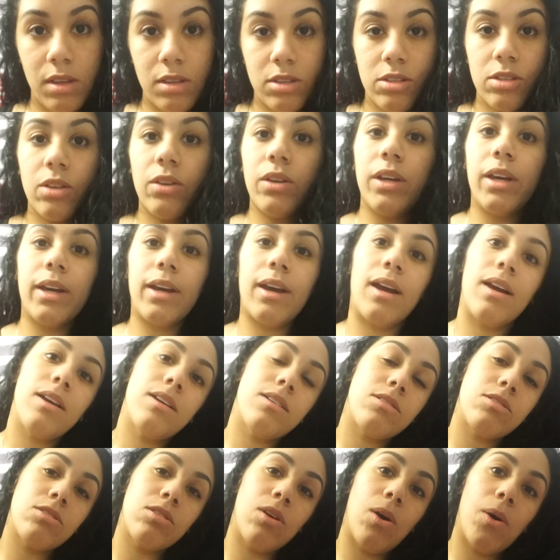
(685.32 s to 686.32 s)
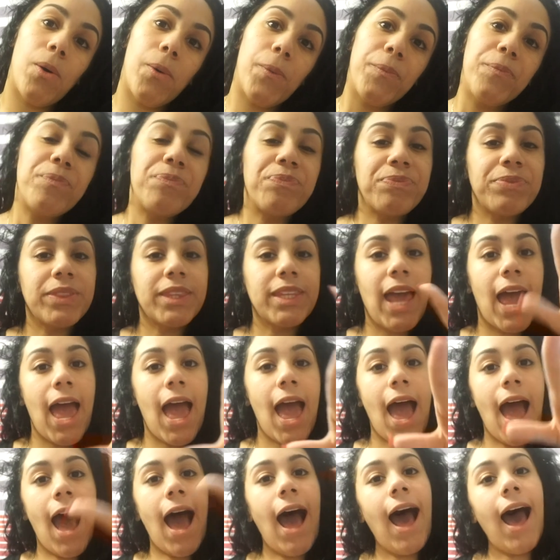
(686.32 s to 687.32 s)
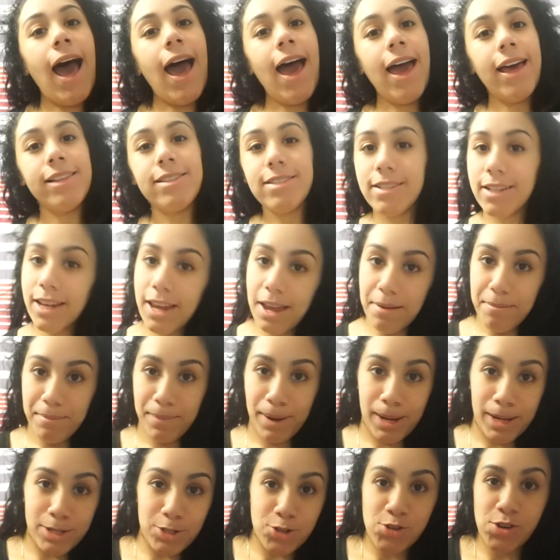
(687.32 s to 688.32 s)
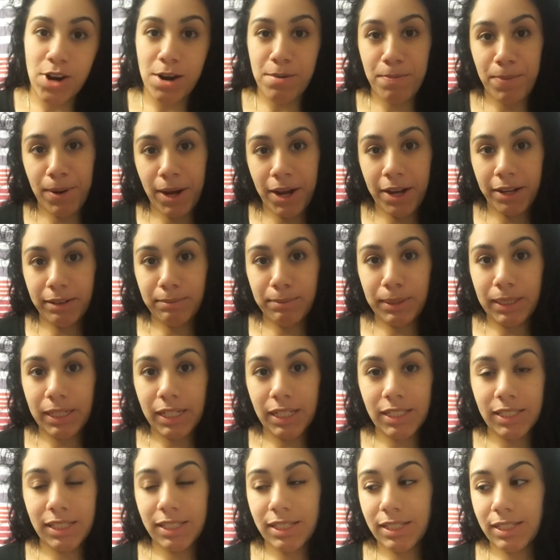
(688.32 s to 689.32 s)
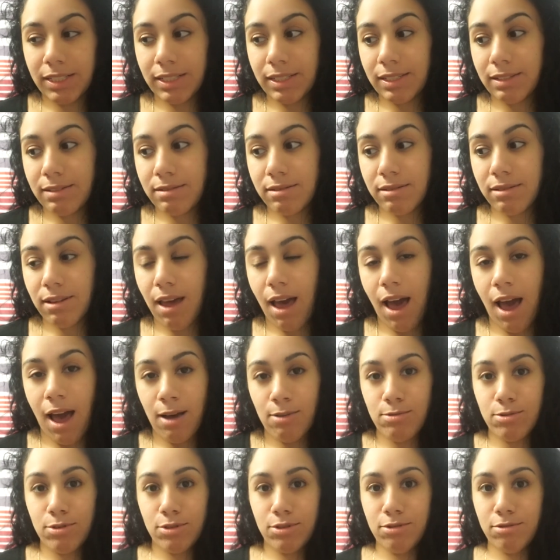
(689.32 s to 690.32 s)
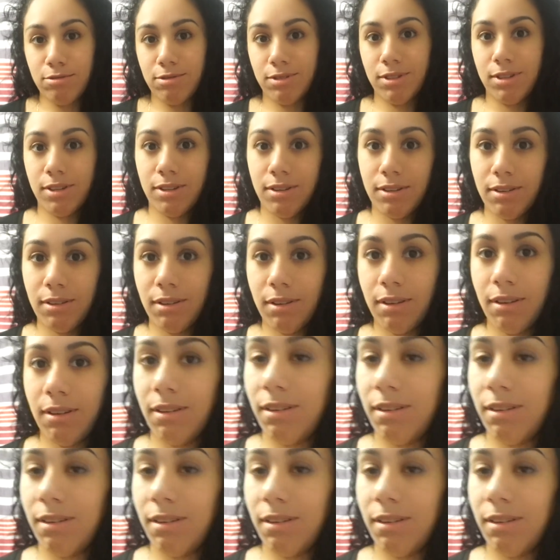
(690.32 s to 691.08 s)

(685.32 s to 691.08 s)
So yeah, guys, so I had to get my tripod because I was using